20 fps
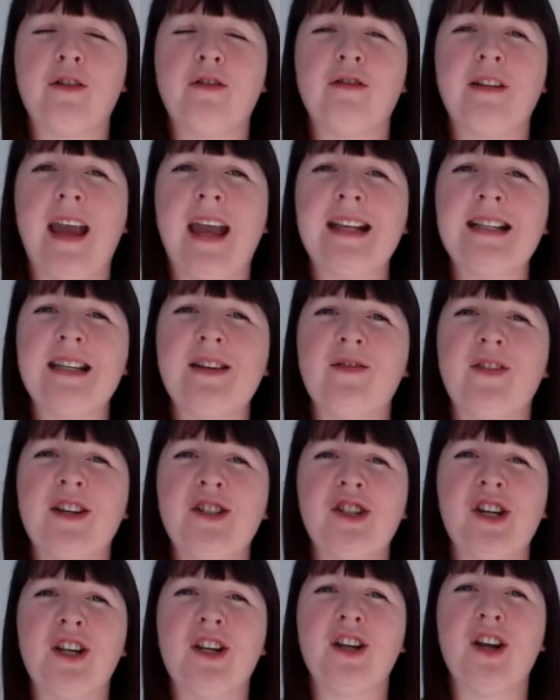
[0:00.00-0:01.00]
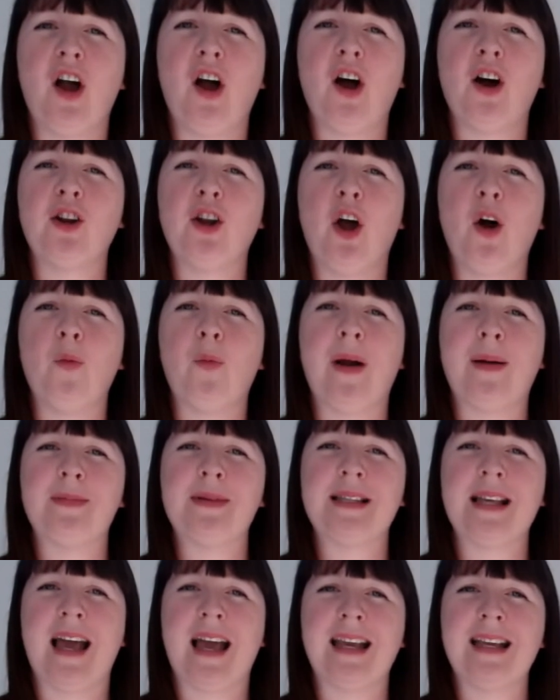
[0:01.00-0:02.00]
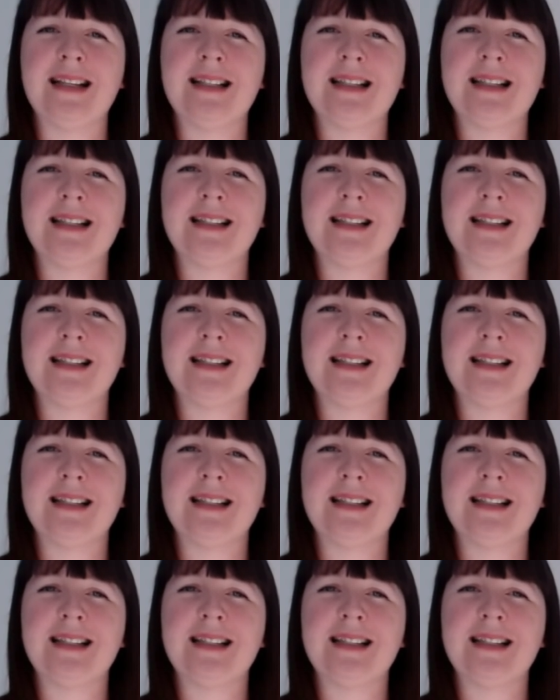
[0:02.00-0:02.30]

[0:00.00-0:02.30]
creating vision on our website.